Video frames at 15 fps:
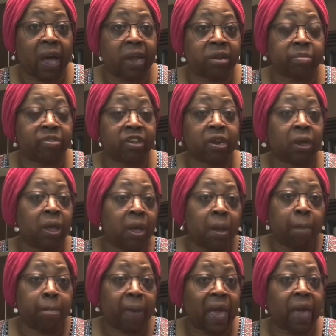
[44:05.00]
items in it,
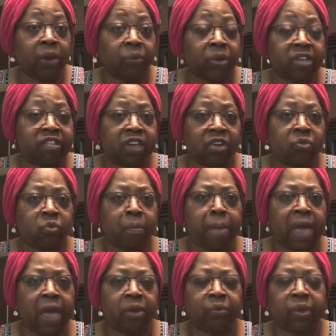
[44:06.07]
batteries, extra
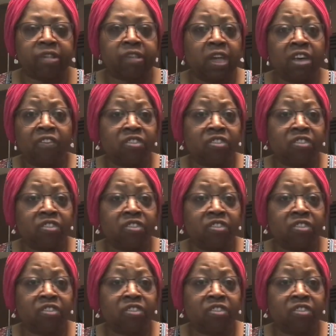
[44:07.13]
batteries.